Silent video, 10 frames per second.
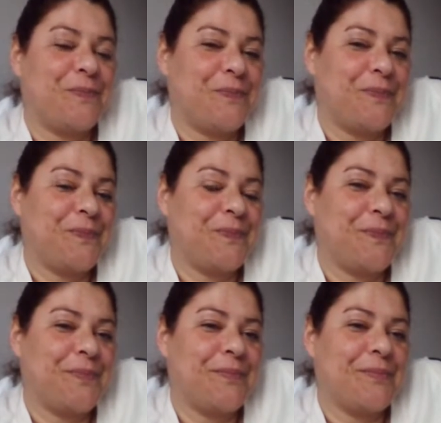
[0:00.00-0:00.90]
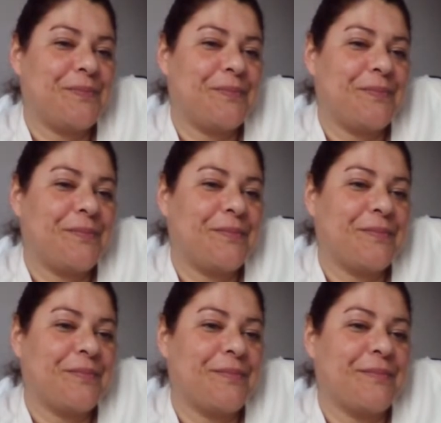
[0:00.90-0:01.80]

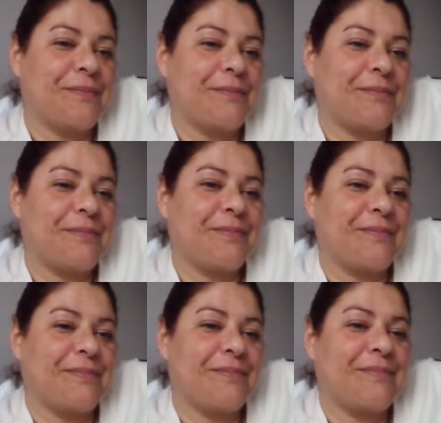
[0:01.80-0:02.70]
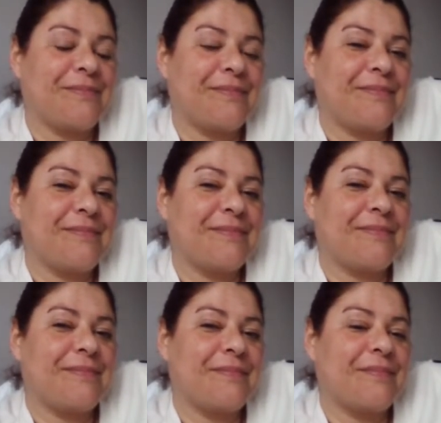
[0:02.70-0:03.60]

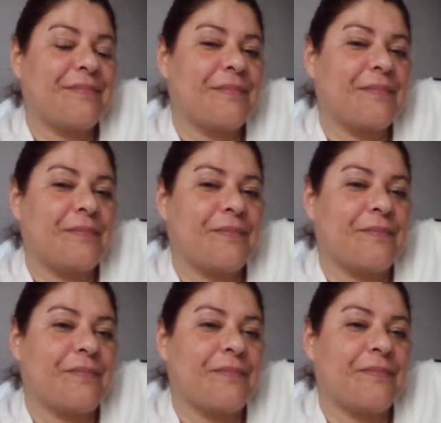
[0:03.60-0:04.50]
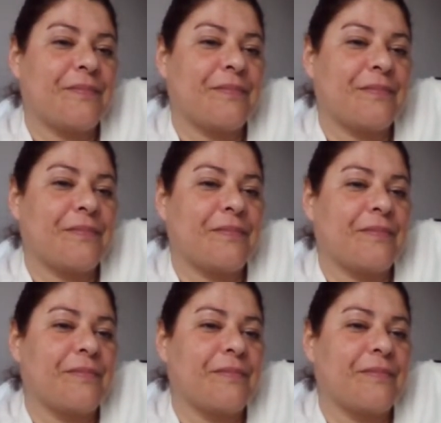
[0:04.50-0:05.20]
No words are spoken by the person on screen.